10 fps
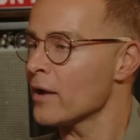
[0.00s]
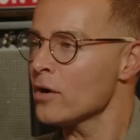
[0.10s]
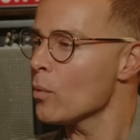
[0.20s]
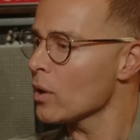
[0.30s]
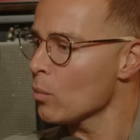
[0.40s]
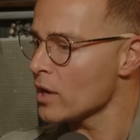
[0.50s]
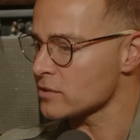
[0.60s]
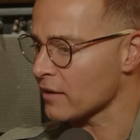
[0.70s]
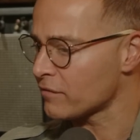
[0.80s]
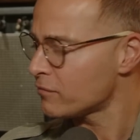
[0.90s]
I don't know what it
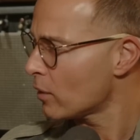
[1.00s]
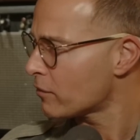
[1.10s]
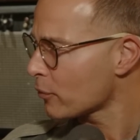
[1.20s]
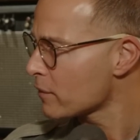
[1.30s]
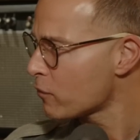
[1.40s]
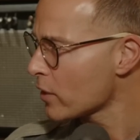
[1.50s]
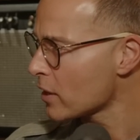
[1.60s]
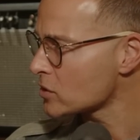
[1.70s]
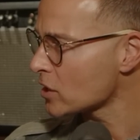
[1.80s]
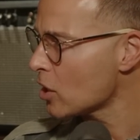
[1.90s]
was, like what, three,
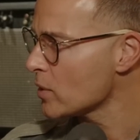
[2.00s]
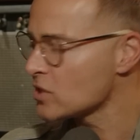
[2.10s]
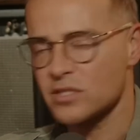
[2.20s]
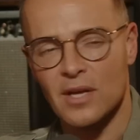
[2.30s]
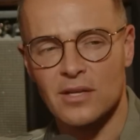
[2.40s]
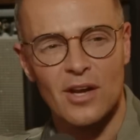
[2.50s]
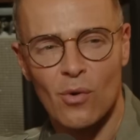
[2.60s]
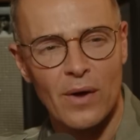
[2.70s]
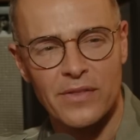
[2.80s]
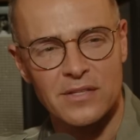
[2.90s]
four years ago, we just said,
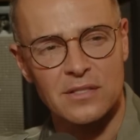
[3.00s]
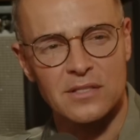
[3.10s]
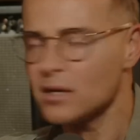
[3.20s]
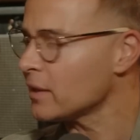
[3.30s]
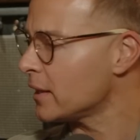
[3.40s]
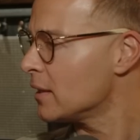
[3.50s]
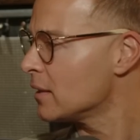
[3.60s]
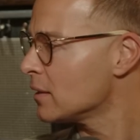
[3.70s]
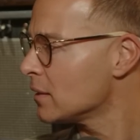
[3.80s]
you know what, this is silly. And